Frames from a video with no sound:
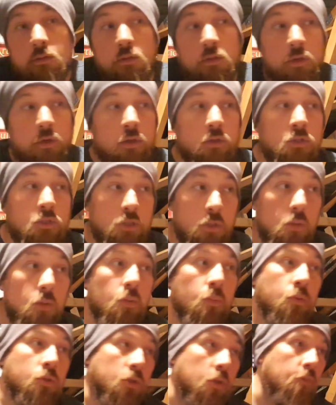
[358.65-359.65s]
The
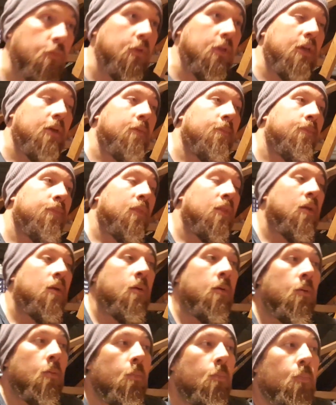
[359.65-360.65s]
consultant was lovely,
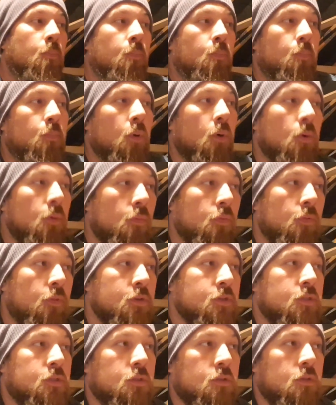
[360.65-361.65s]
but
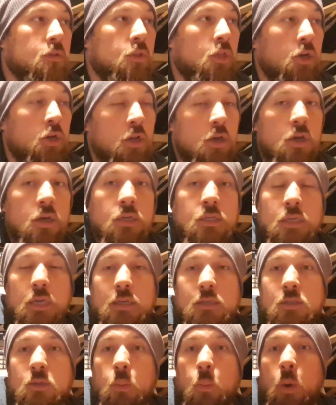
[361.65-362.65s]
the nurse has to